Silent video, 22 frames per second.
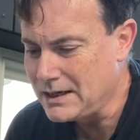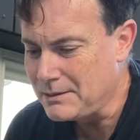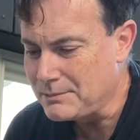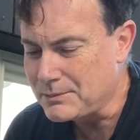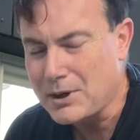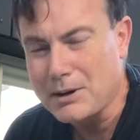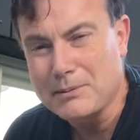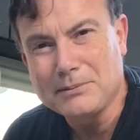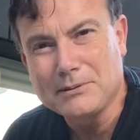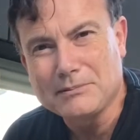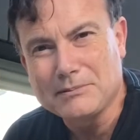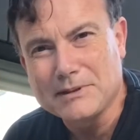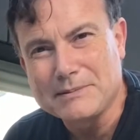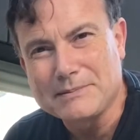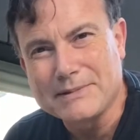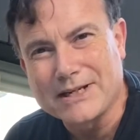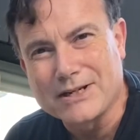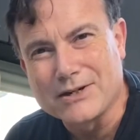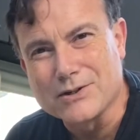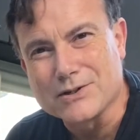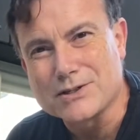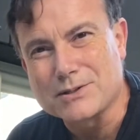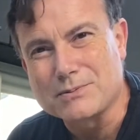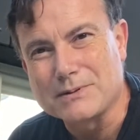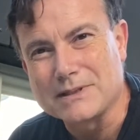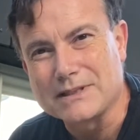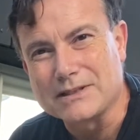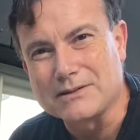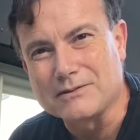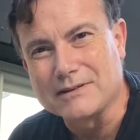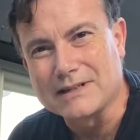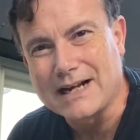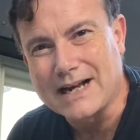Probably because with
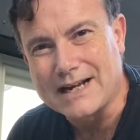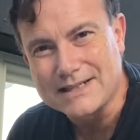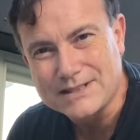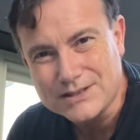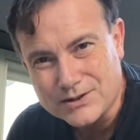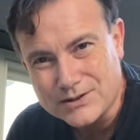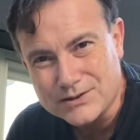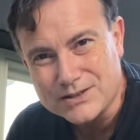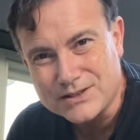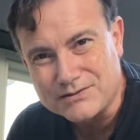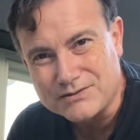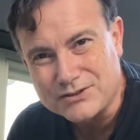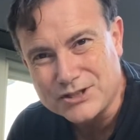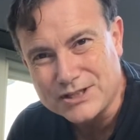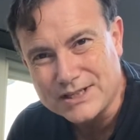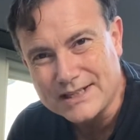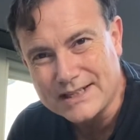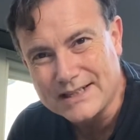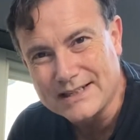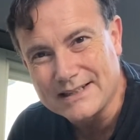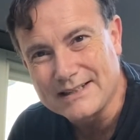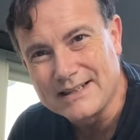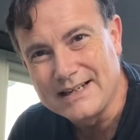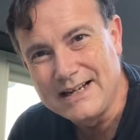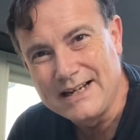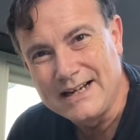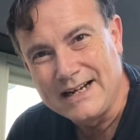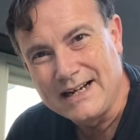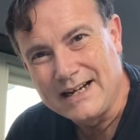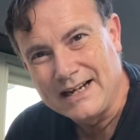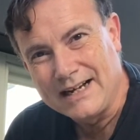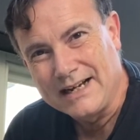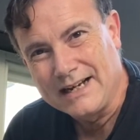the renaissance of gin,
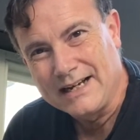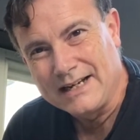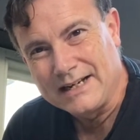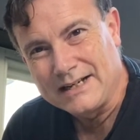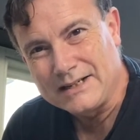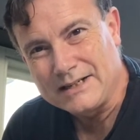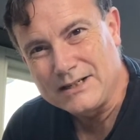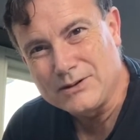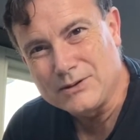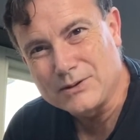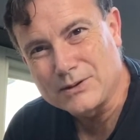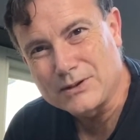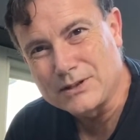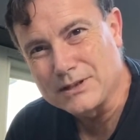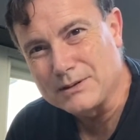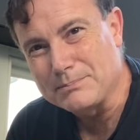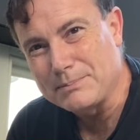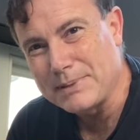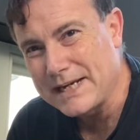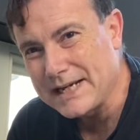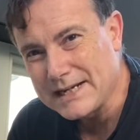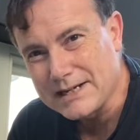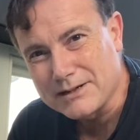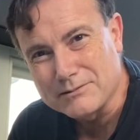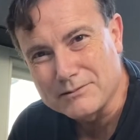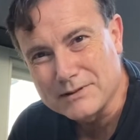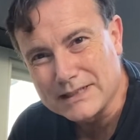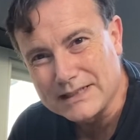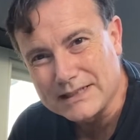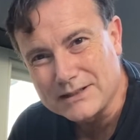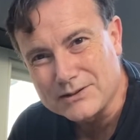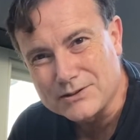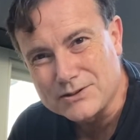you can pick a
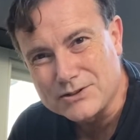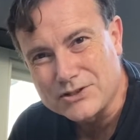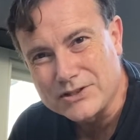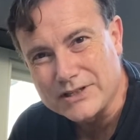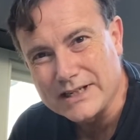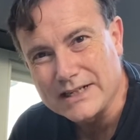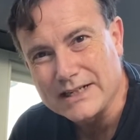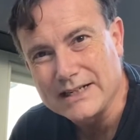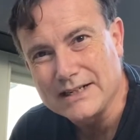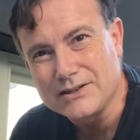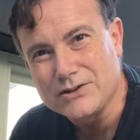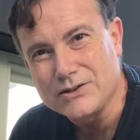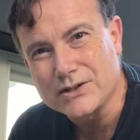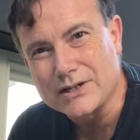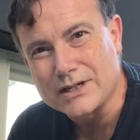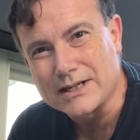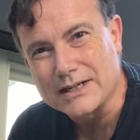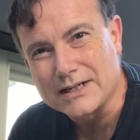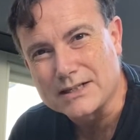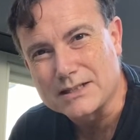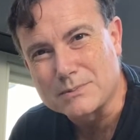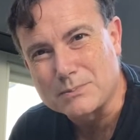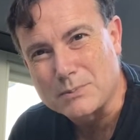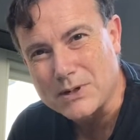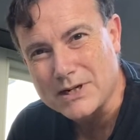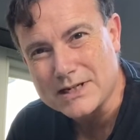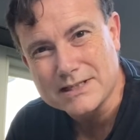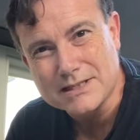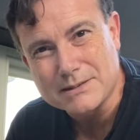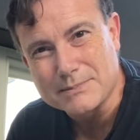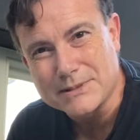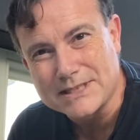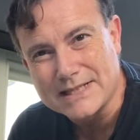really good gin, you can
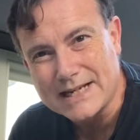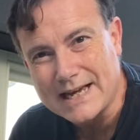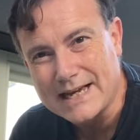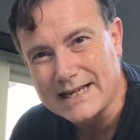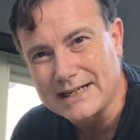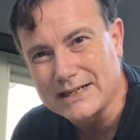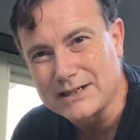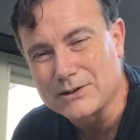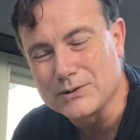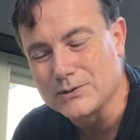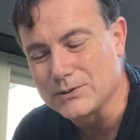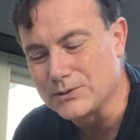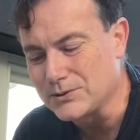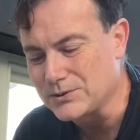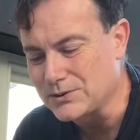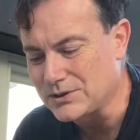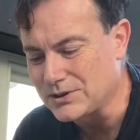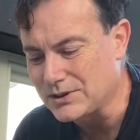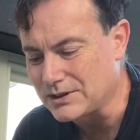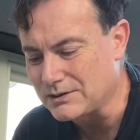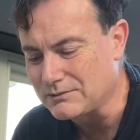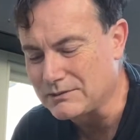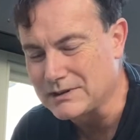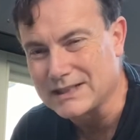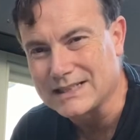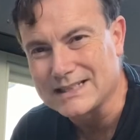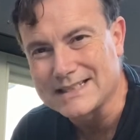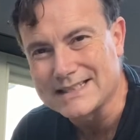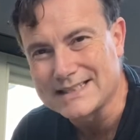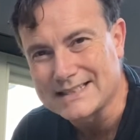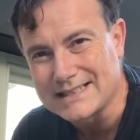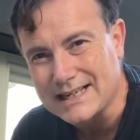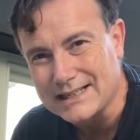express the botanicals, you can really
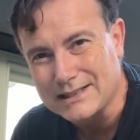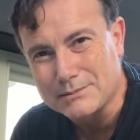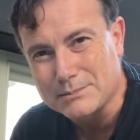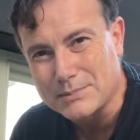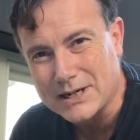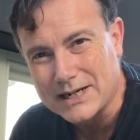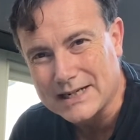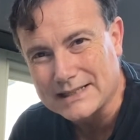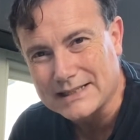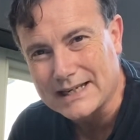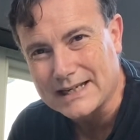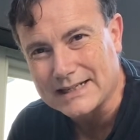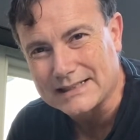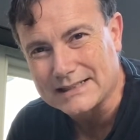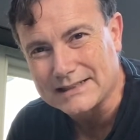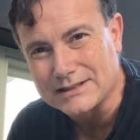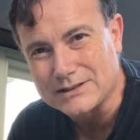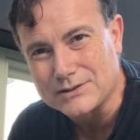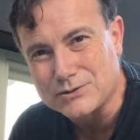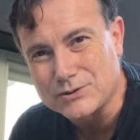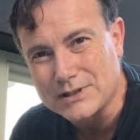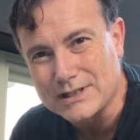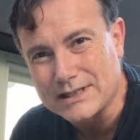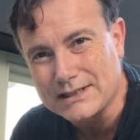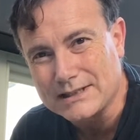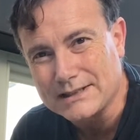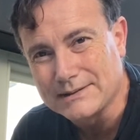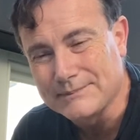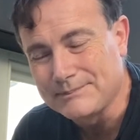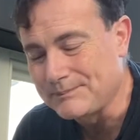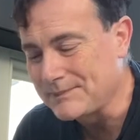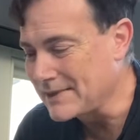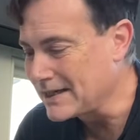celebrate that in the drink.
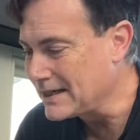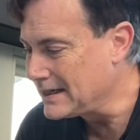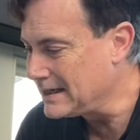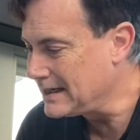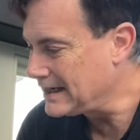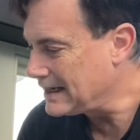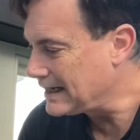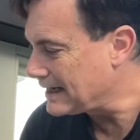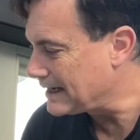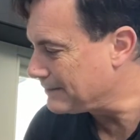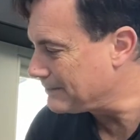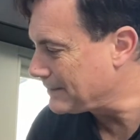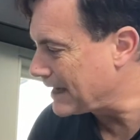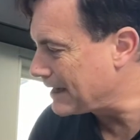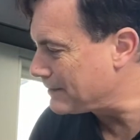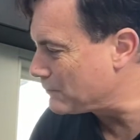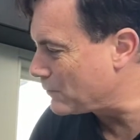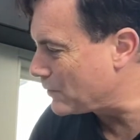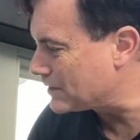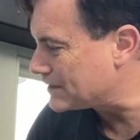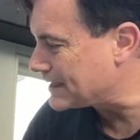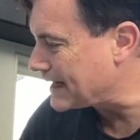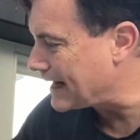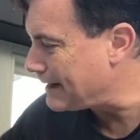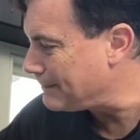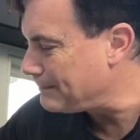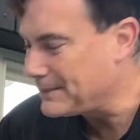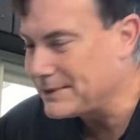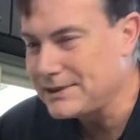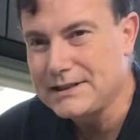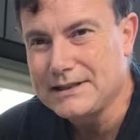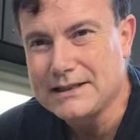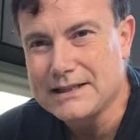And what's
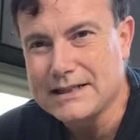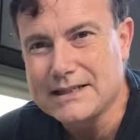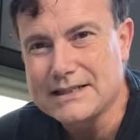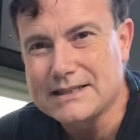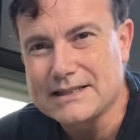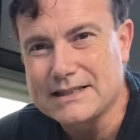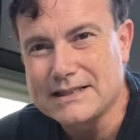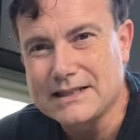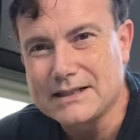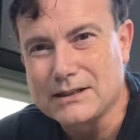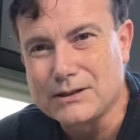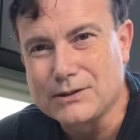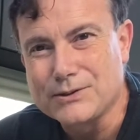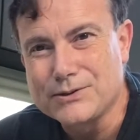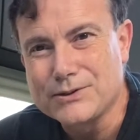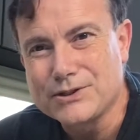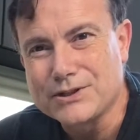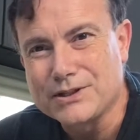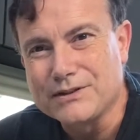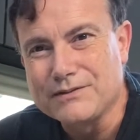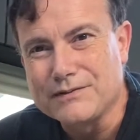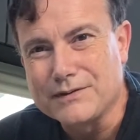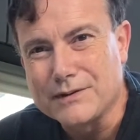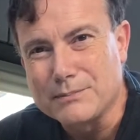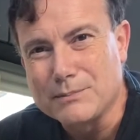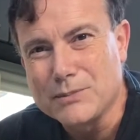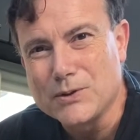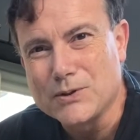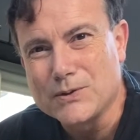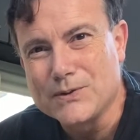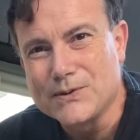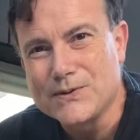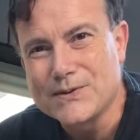happened is the inclusion of
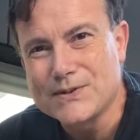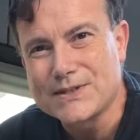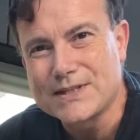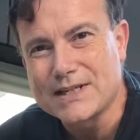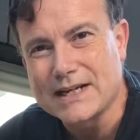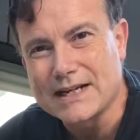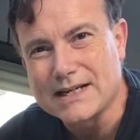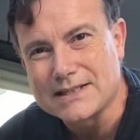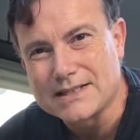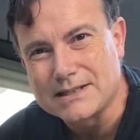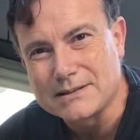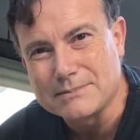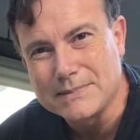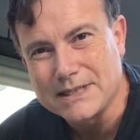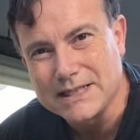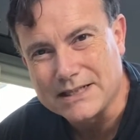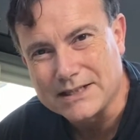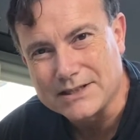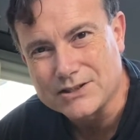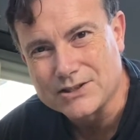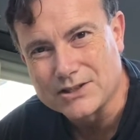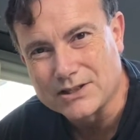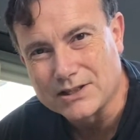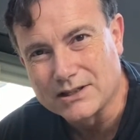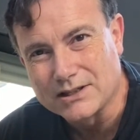vermouths has diminished.